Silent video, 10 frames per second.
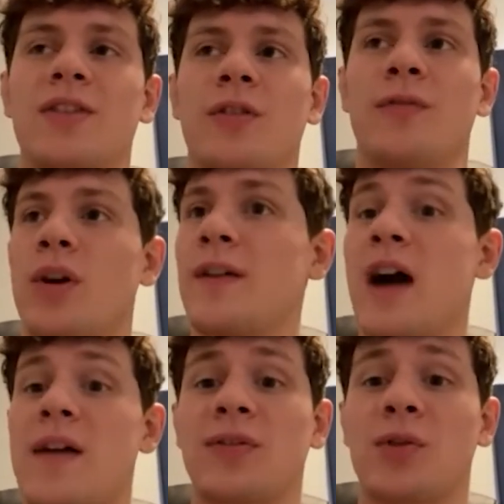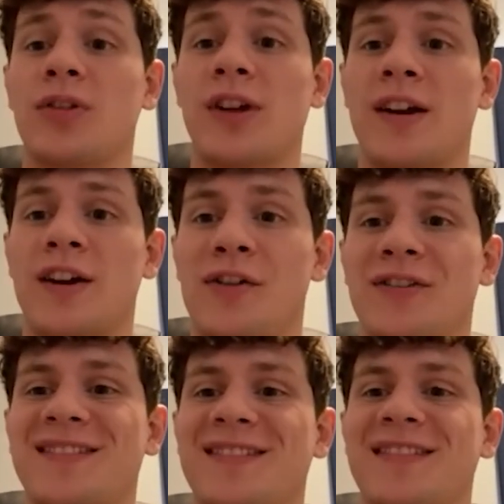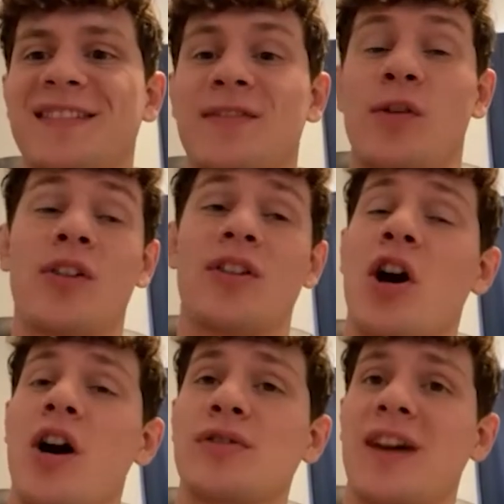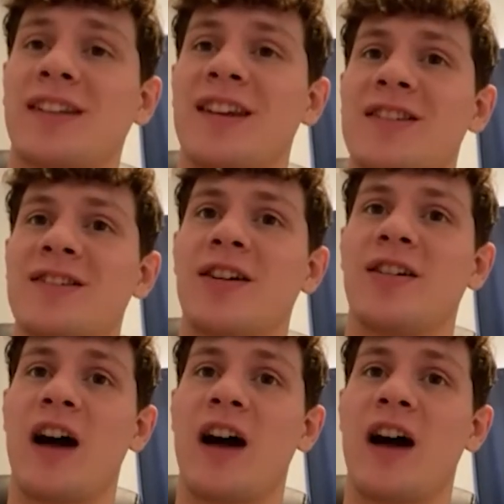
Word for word: so forty-five as far as I know, as far as the contract says. So